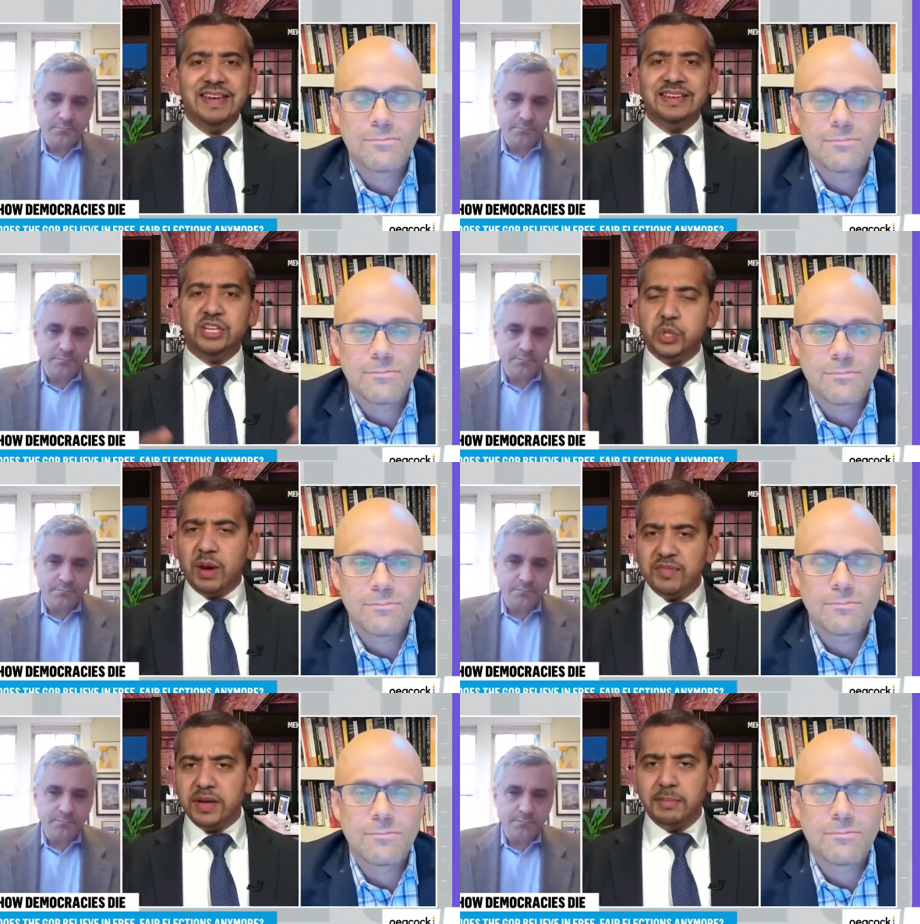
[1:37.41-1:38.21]
Speaker 1: did you
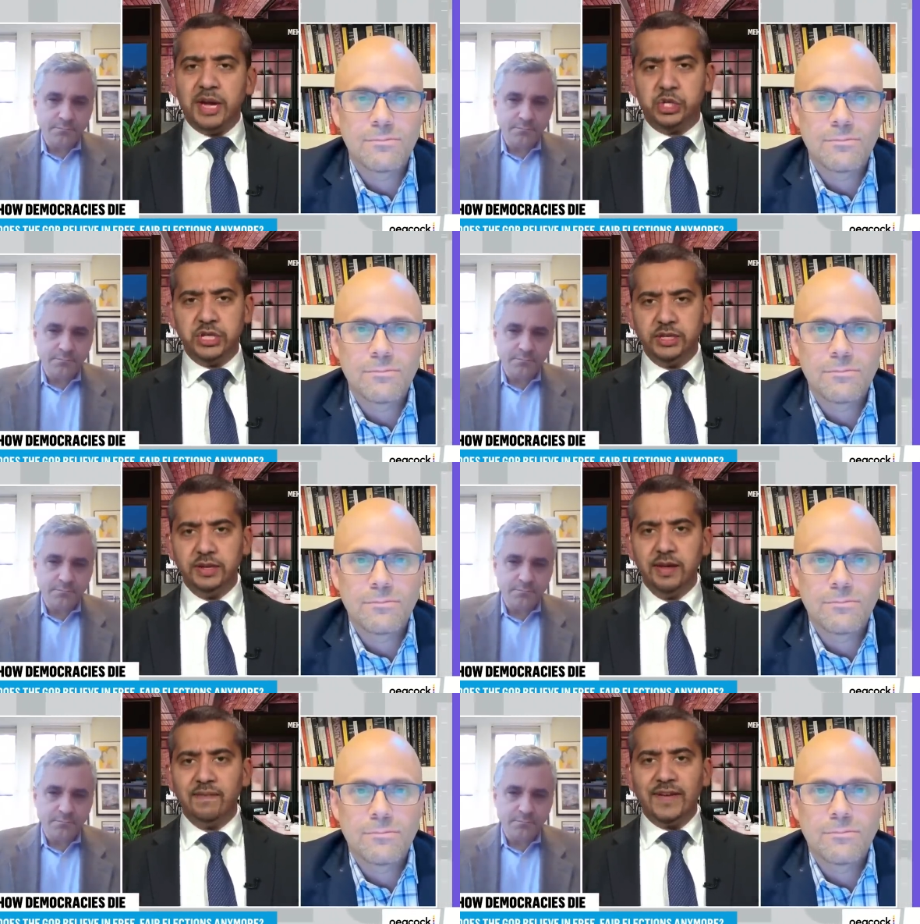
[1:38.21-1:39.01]
ever imagine
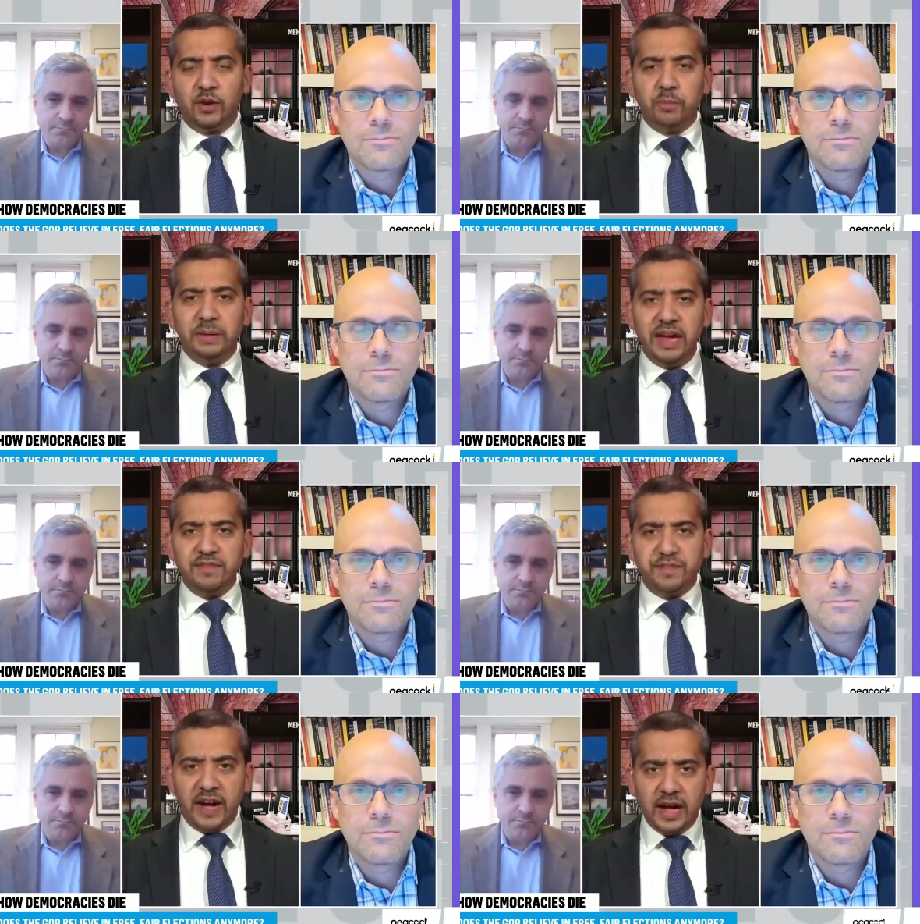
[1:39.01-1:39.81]
there could be a
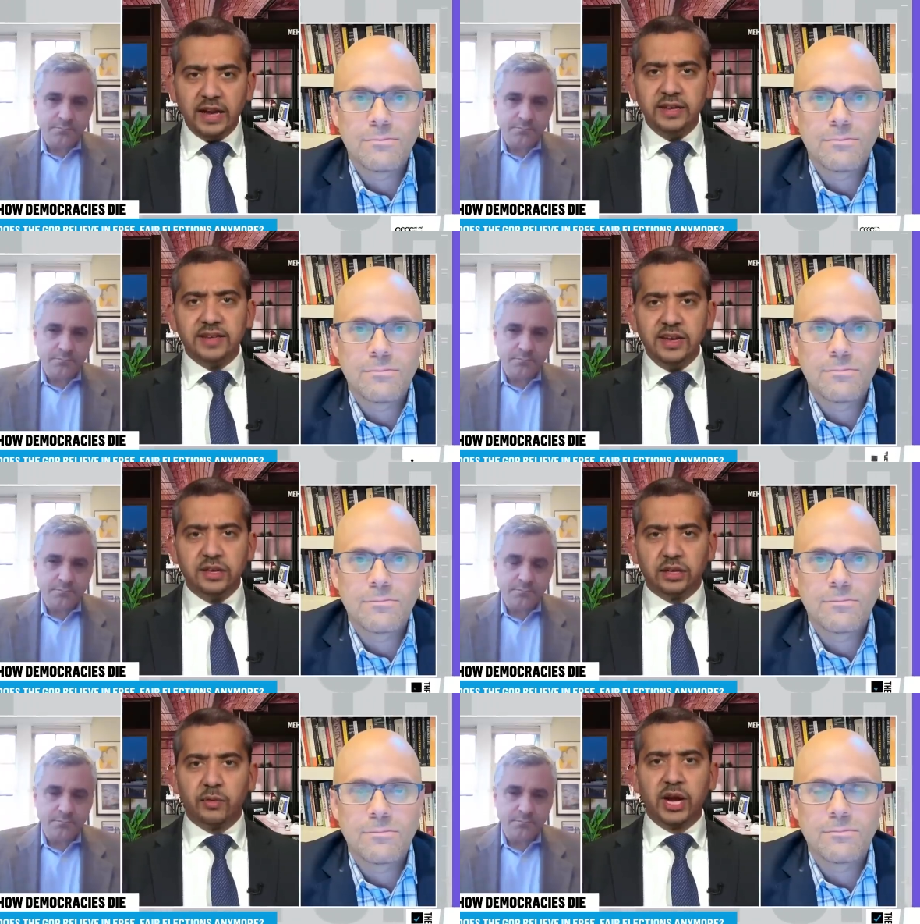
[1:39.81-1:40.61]
violent
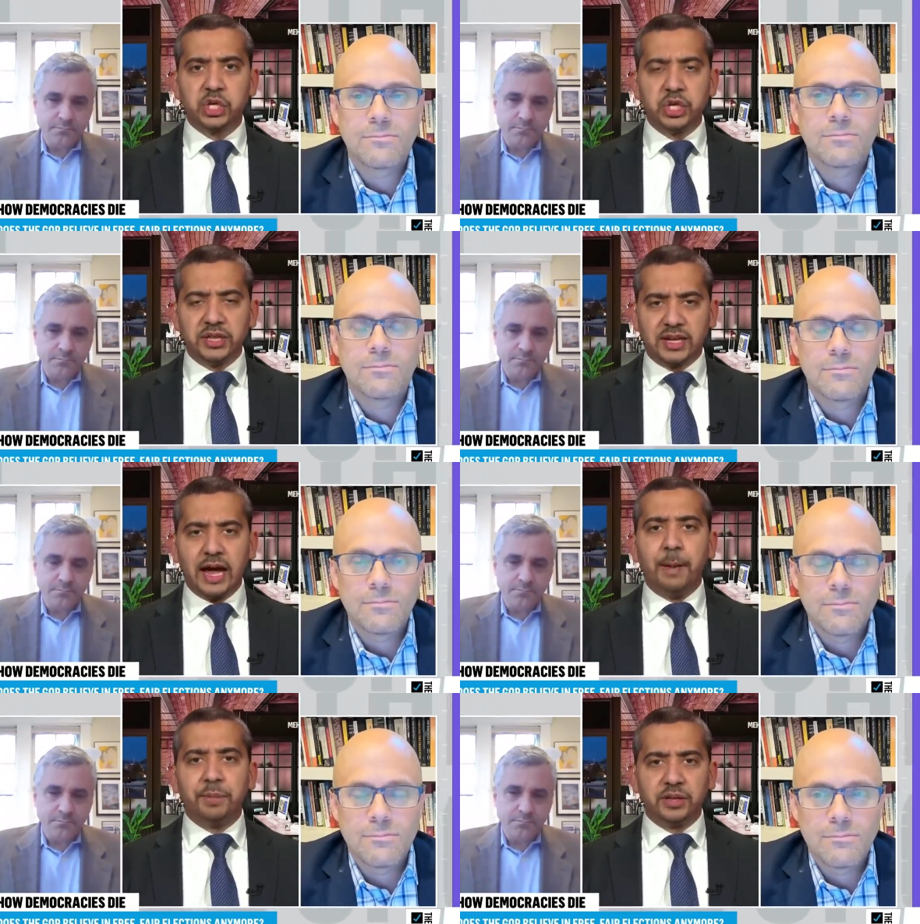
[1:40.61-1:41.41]
insurrection at the
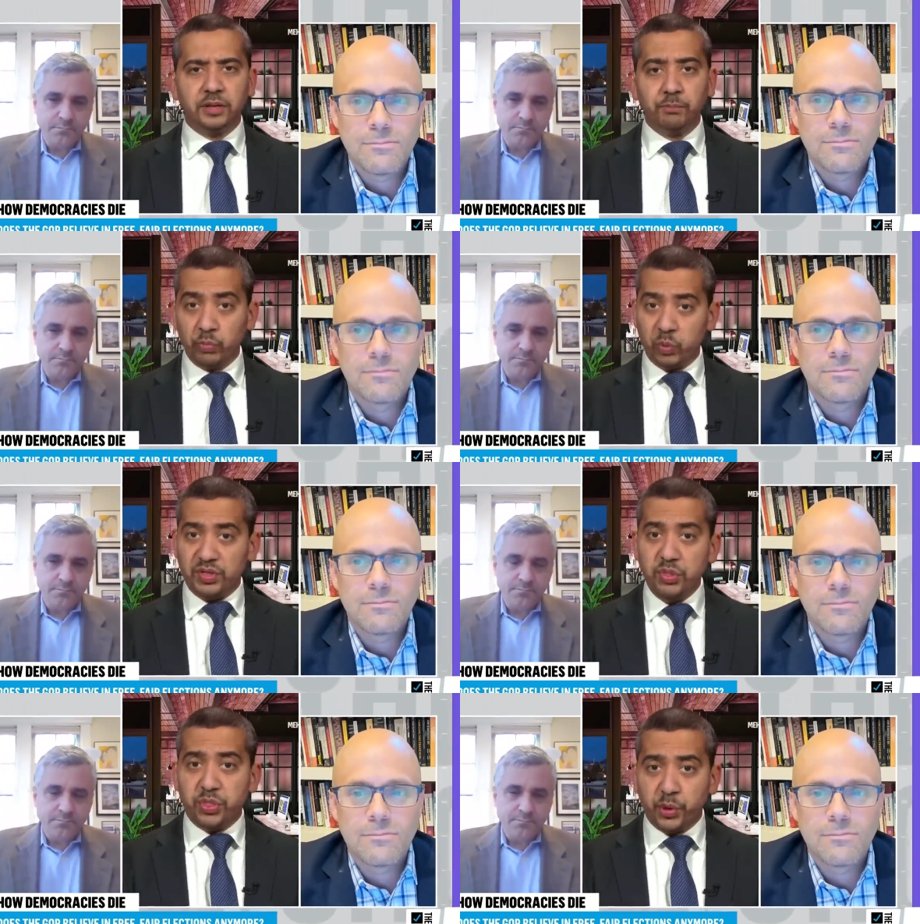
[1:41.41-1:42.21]
Capitol
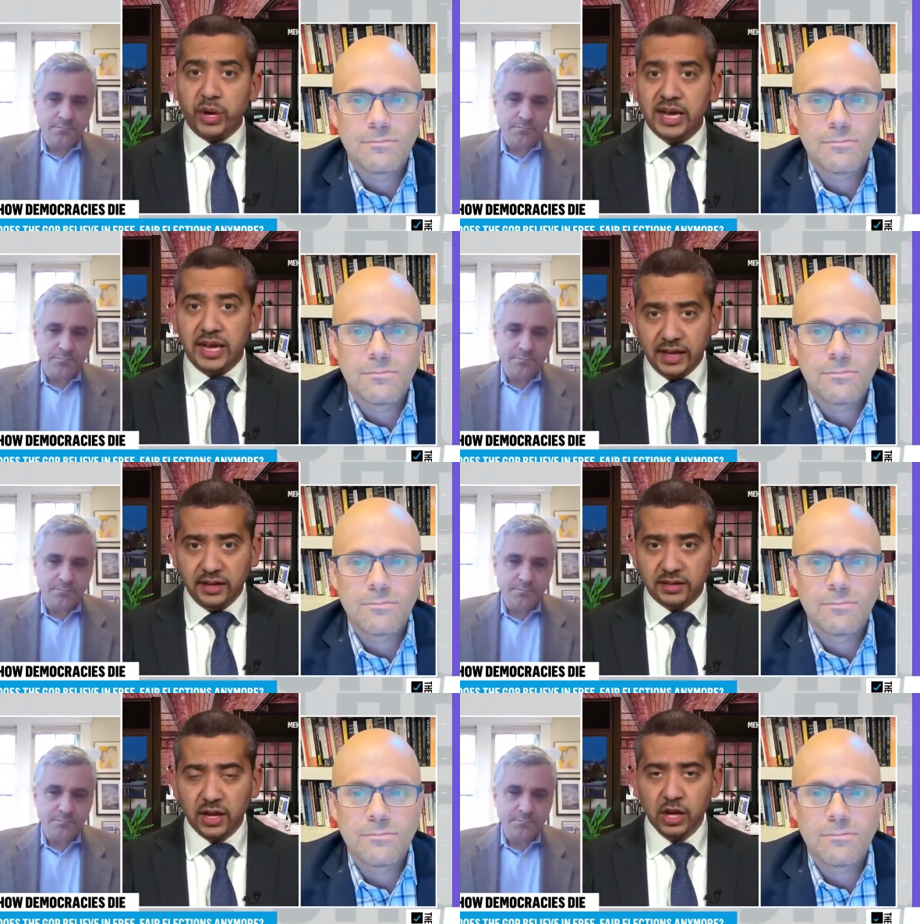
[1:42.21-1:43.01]
within three
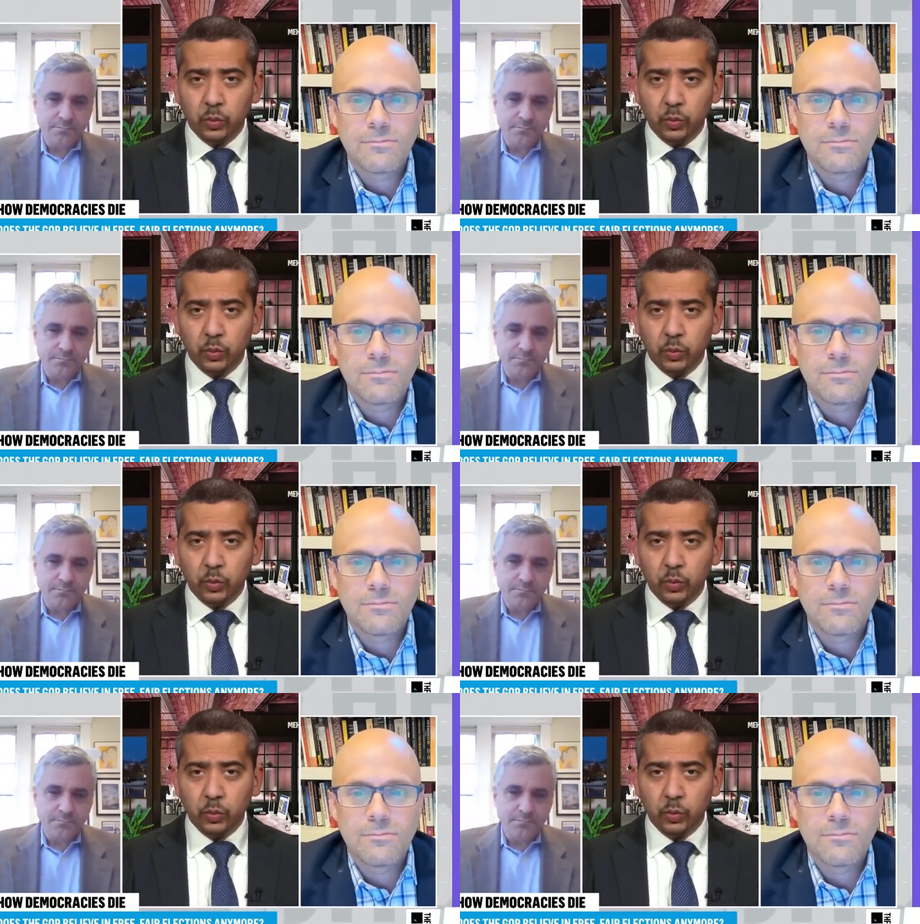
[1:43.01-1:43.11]
years,